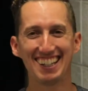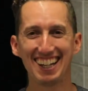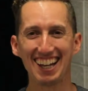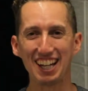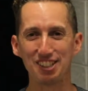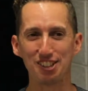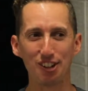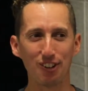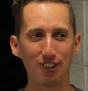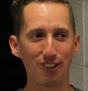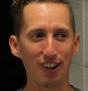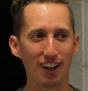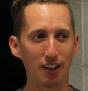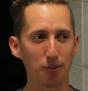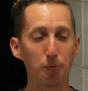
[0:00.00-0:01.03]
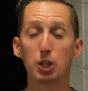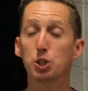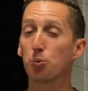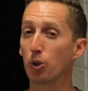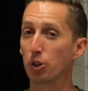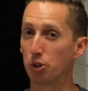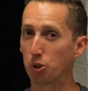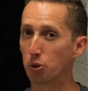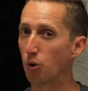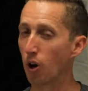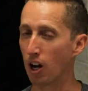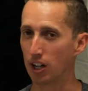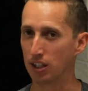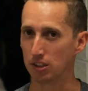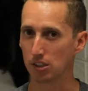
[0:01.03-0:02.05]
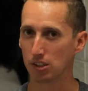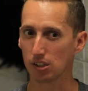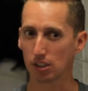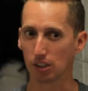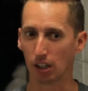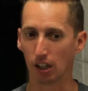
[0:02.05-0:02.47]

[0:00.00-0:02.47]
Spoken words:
And so much more nuanced